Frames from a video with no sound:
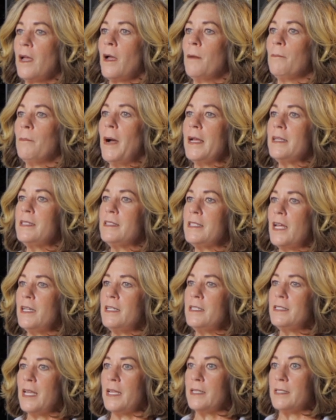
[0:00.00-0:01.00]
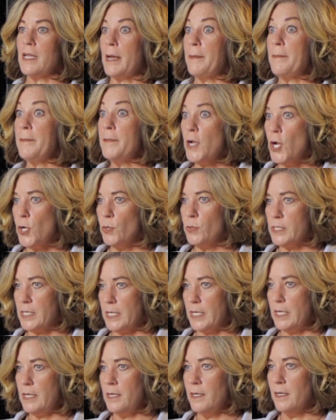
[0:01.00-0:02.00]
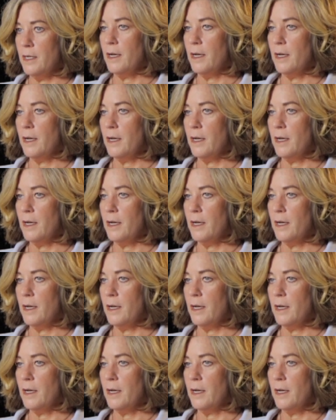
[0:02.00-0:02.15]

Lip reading: My son says I'm nosy.